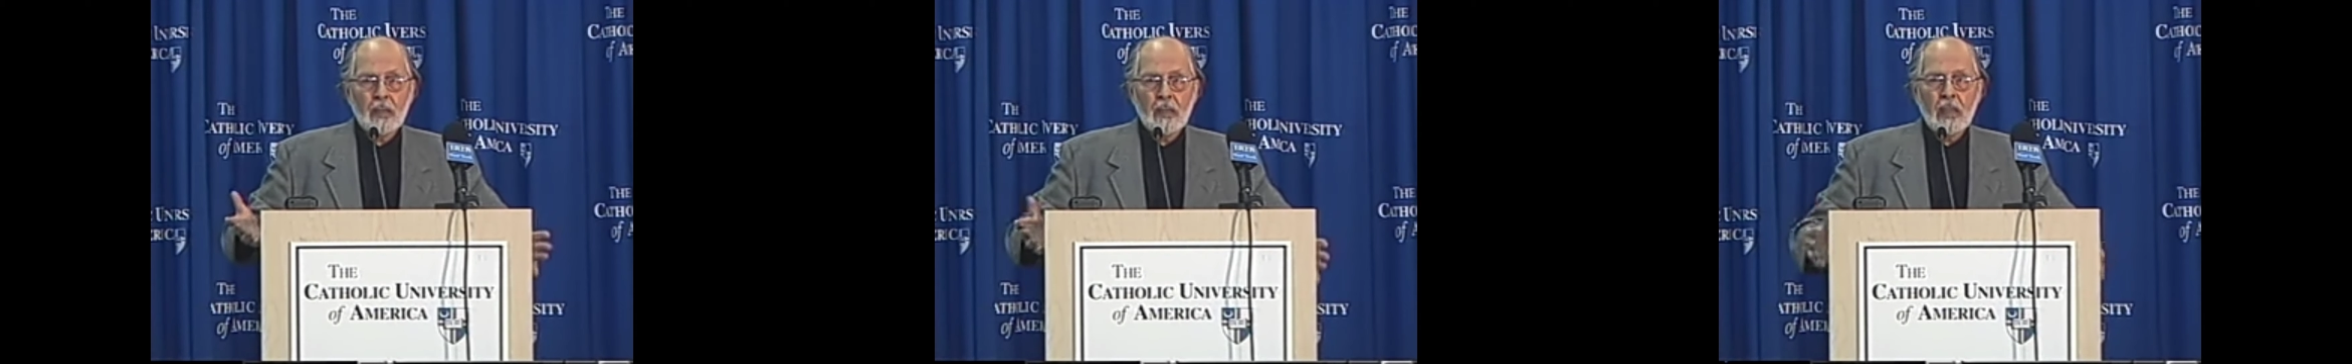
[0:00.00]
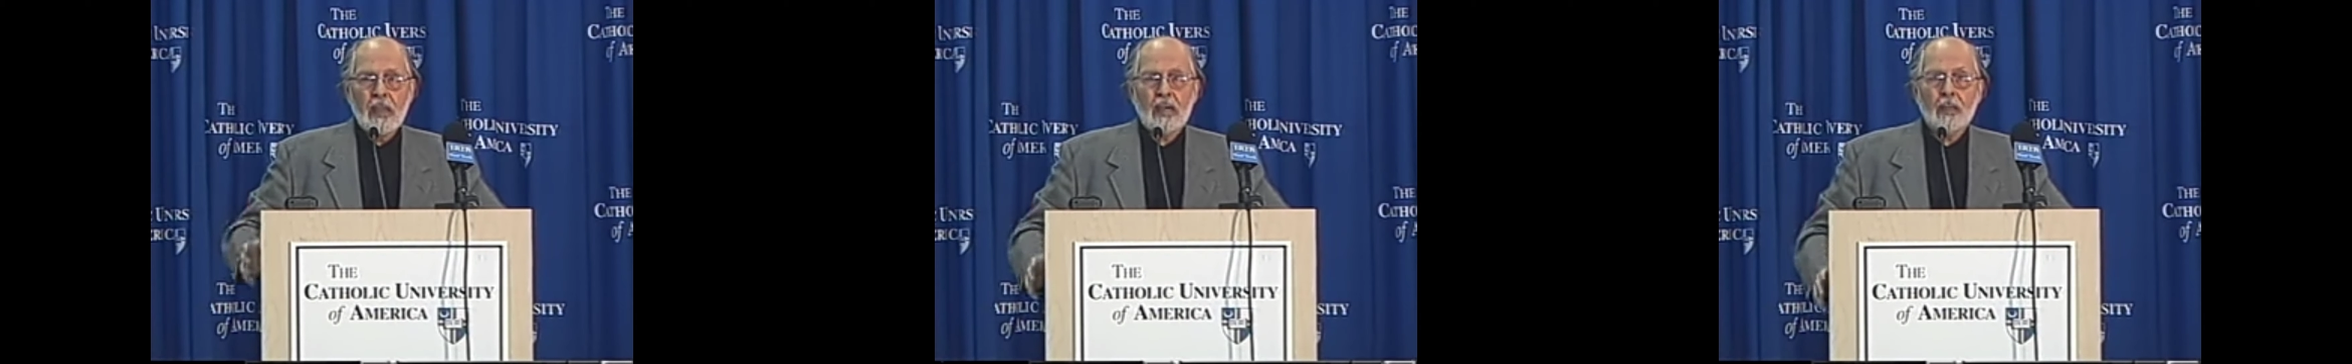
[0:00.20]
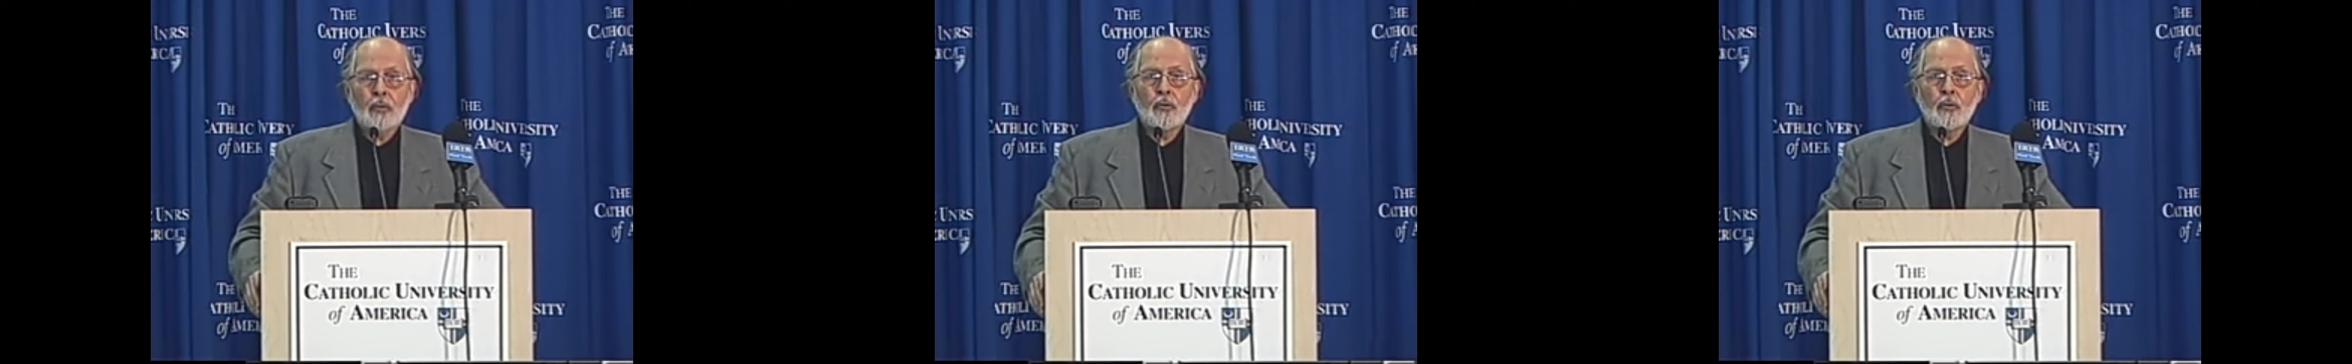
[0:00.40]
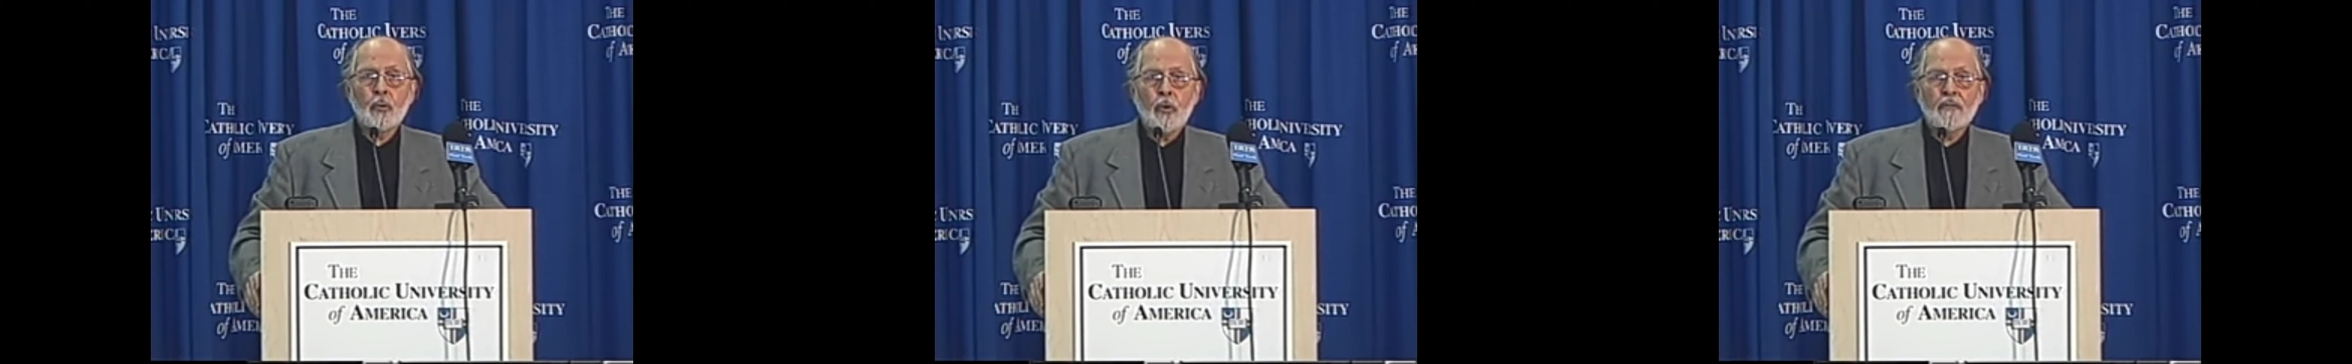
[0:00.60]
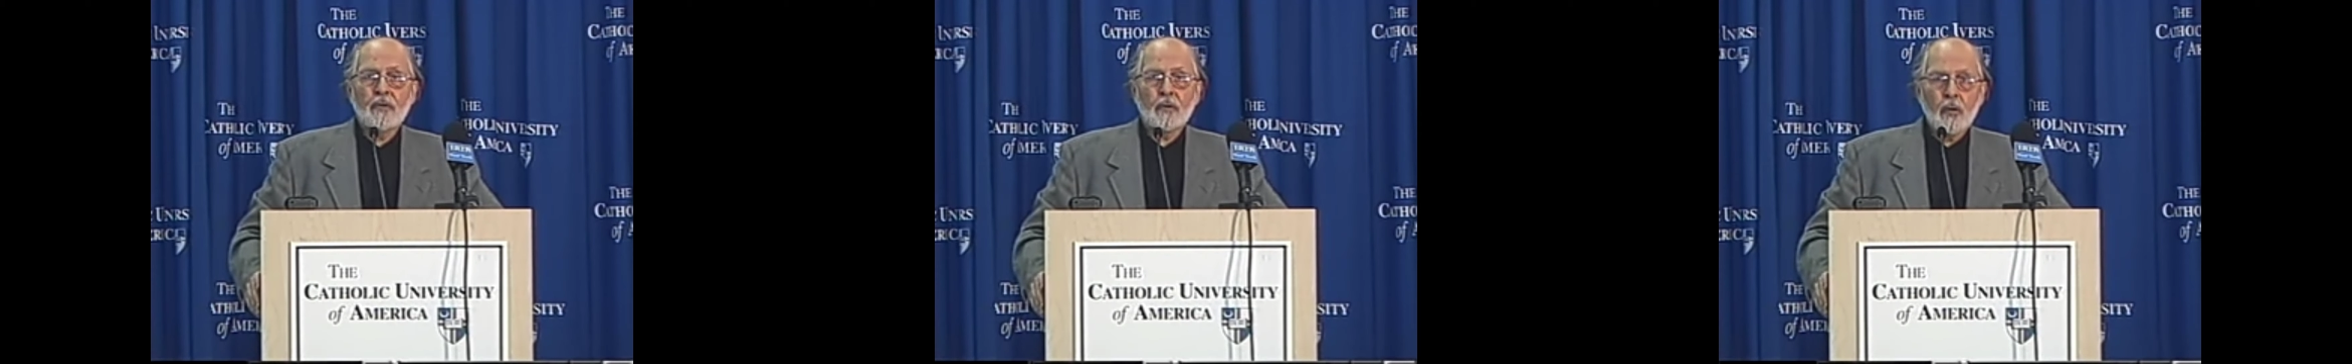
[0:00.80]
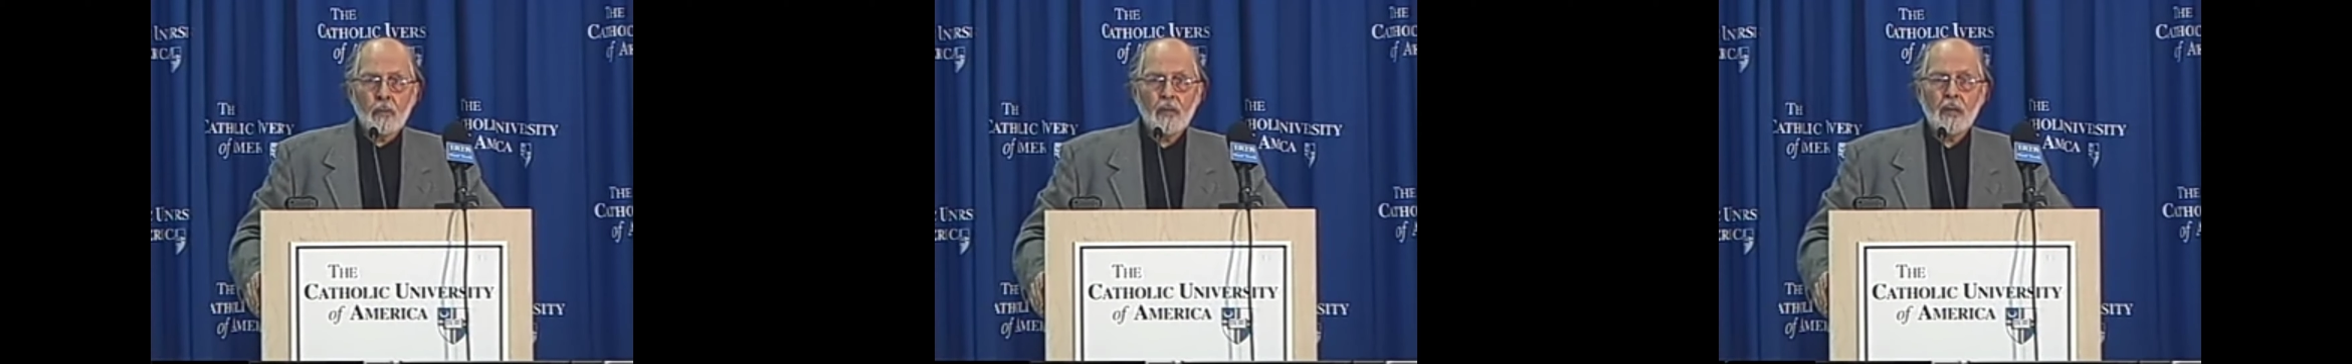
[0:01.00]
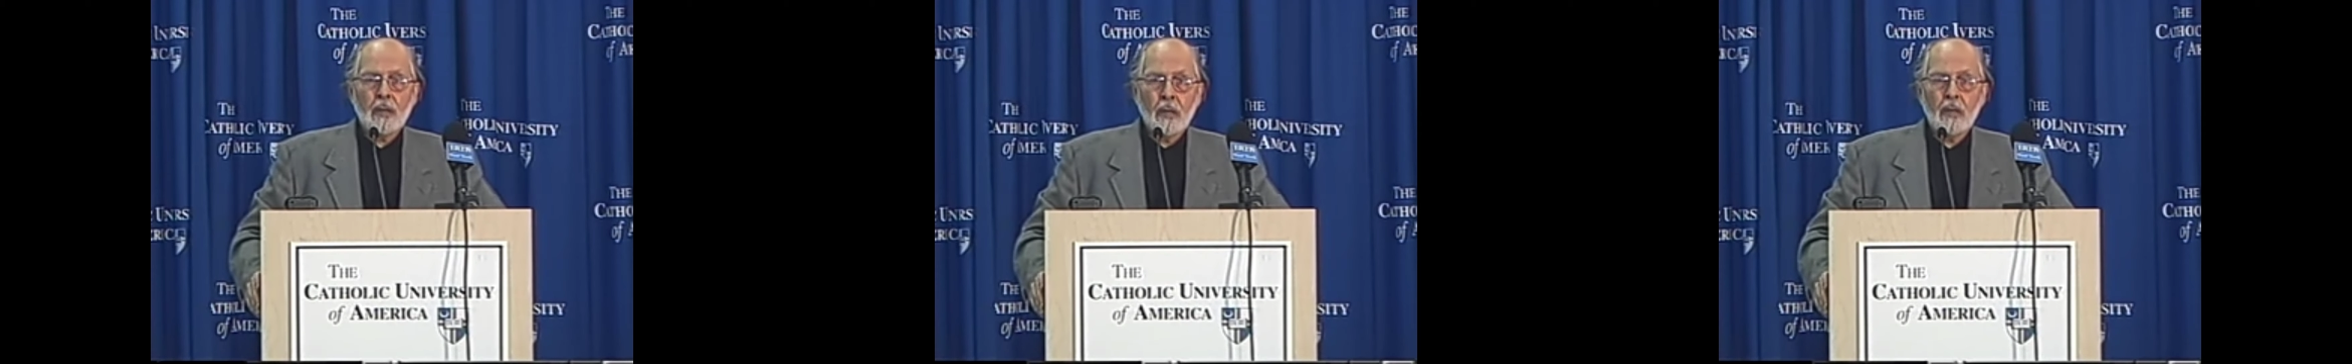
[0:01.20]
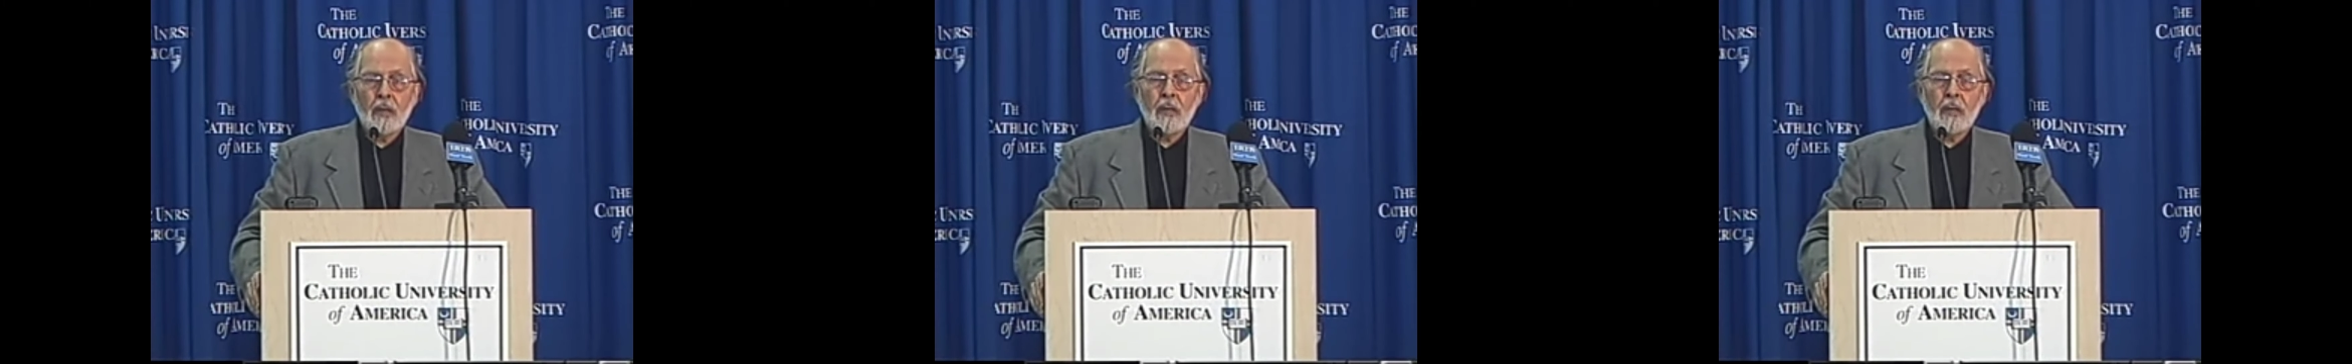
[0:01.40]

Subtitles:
And it took over Roman law